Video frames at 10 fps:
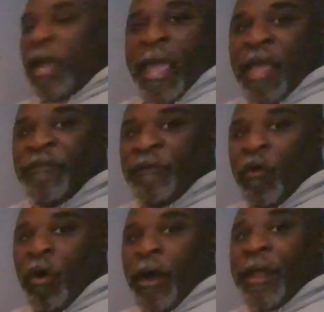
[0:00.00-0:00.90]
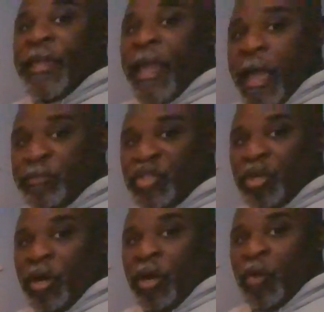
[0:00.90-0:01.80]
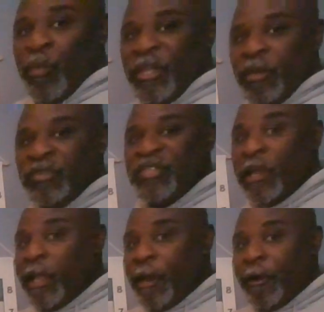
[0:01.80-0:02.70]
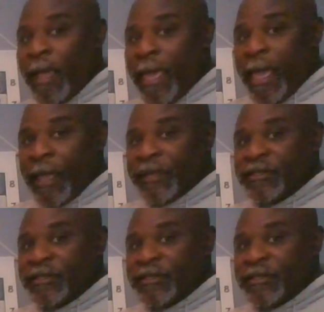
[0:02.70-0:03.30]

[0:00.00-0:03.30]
and for capture, we use the letter X.